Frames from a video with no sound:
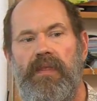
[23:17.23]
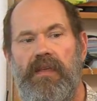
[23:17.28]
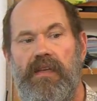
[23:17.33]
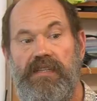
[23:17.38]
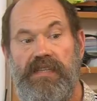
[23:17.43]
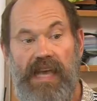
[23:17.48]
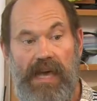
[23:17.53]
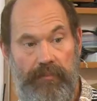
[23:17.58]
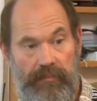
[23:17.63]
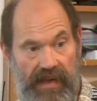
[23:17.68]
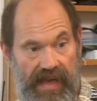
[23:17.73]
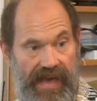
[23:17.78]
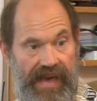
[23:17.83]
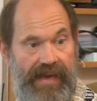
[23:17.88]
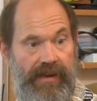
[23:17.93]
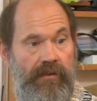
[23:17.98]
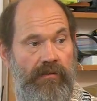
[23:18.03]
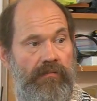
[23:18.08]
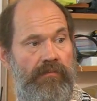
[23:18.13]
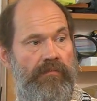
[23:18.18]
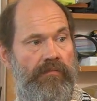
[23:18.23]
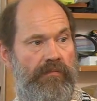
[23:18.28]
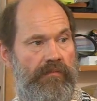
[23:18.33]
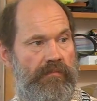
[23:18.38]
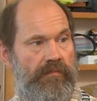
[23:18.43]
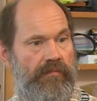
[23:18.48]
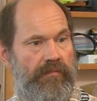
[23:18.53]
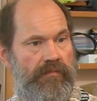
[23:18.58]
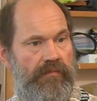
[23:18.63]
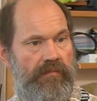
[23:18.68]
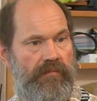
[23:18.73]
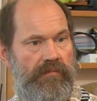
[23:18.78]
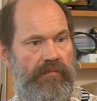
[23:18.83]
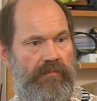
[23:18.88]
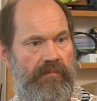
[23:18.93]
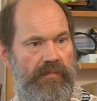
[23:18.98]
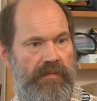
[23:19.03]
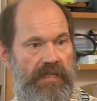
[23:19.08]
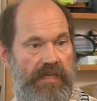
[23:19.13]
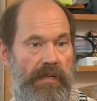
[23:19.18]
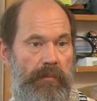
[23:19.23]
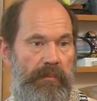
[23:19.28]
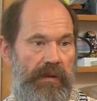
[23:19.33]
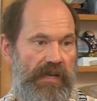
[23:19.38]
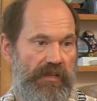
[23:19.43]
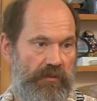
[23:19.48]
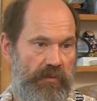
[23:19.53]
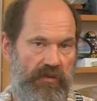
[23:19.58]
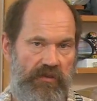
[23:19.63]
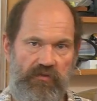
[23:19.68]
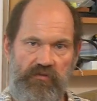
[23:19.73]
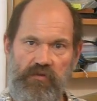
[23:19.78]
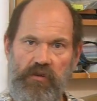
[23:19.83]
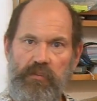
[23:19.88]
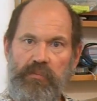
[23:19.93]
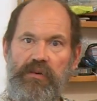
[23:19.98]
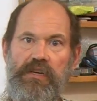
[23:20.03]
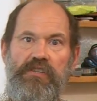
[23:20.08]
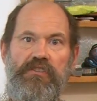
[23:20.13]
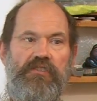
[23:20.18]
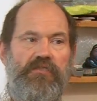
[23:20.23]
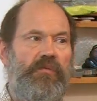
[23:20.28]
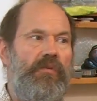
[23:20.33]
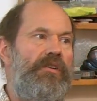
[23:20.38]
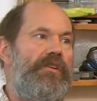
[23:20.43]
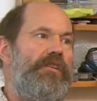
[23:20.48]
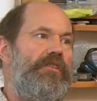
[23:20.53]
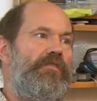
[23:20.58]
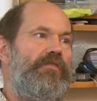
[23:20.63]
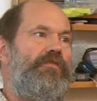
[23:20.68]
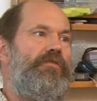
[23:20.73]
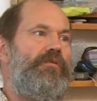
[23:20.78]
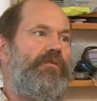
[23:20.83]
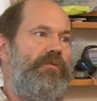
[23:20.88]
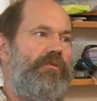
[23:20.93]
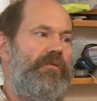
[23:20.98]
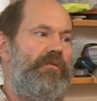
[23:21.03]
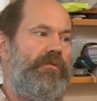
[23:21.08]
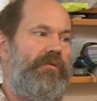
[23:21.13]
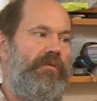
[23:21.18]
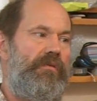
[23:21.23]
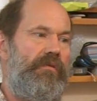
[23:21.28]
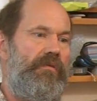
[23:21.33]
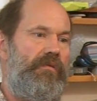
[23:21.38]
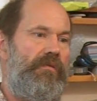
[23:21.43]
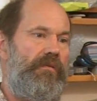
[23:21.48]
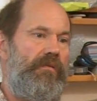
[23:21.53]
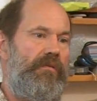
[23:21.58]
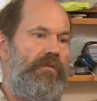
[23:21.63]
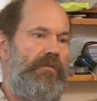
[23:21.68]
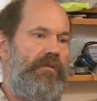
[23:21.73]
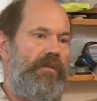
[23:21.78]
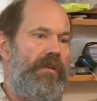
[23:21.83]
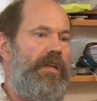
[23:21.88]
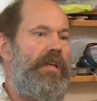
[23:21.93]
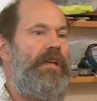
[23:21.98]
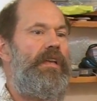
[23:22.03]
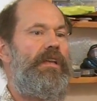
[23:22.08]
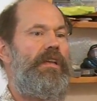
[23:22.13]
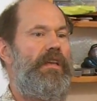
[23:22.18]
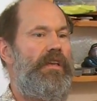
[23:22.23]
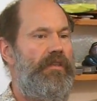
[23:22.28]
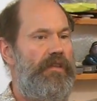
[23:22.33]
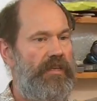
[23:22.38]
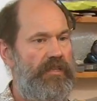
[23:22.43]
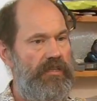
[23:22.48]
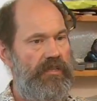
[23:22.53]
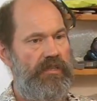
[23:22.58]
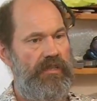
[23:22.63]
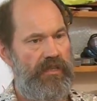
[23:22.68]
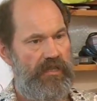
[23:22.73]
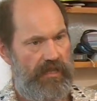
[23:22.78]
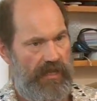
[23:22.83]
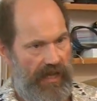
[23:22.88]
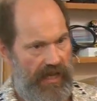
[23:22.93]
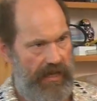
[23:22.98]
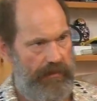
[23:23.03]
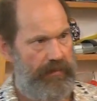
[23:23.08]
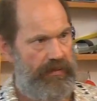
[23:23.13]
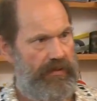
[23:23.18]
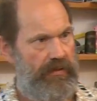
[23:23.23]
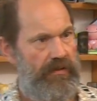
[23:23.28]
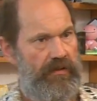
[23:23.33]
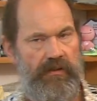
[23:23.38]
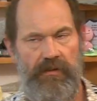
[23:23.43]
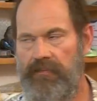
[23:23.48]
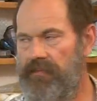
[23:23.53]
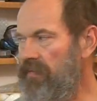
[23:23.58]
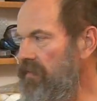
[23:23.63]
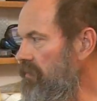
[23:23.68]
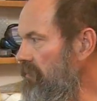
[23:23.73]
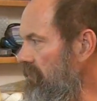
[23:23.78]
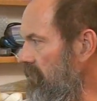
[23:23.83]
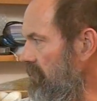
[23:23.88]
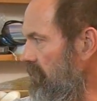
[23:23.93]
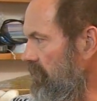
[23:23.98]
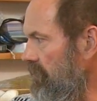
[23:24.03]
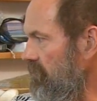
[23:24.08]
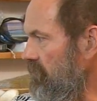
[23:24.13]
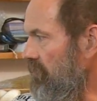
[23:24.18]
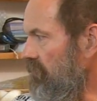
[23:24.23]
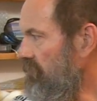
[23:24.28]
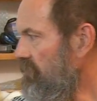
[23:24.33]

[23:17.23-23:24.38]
Is that bad? Depends what the drill press is wanting to do. This is the type, and this is a